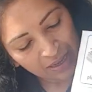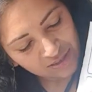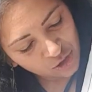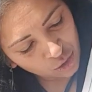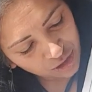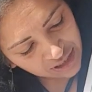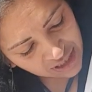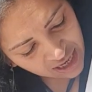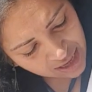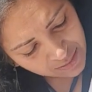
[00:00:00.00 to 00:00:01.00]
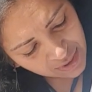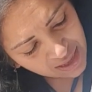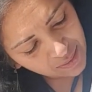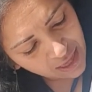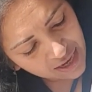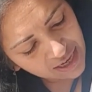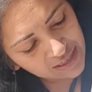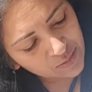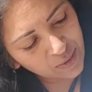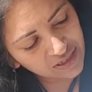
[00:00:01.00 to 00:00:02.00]
Story time, and then
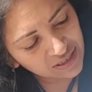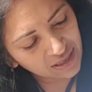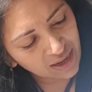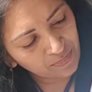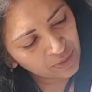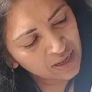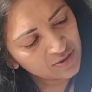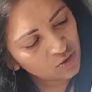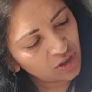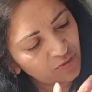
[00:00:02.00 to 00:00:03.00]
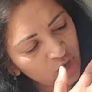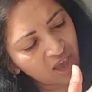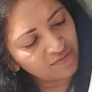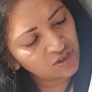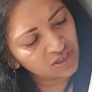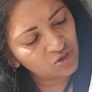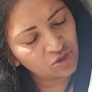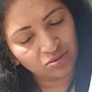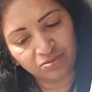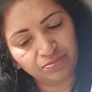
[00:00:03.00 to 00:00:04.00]
it's bedtime. So if you have
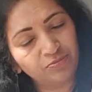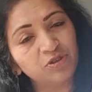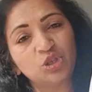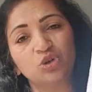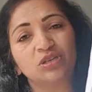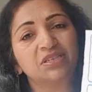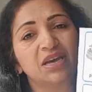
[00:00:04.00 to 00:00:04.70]
this visual